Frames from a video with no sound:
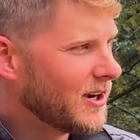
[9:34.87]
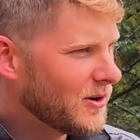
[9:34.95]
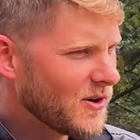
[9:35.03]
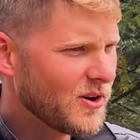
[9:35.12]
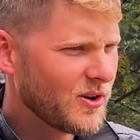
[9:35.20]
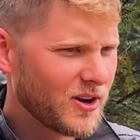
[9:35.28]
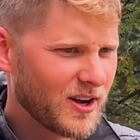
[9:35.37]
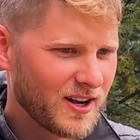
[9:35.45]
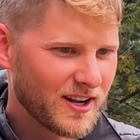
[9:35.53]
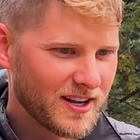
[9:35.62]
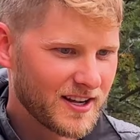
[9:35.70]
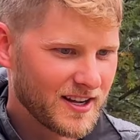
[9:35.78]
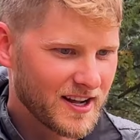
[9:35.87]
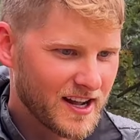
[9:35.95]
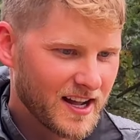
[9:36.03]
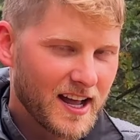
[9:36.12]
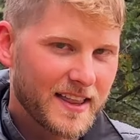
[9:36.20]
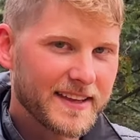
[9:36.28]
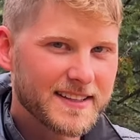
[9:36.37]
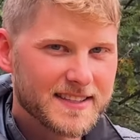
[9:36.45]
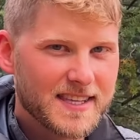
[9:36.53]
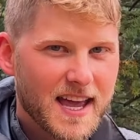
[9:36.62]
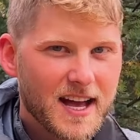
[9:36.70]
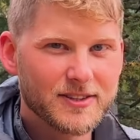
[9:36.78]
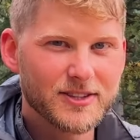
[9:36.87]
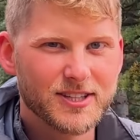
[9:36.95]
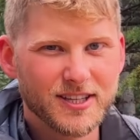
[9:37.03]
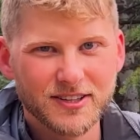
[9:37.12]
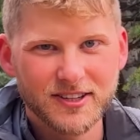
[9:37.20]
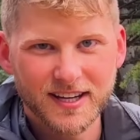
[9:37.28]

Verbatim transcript: Woo. I think it's the altitude.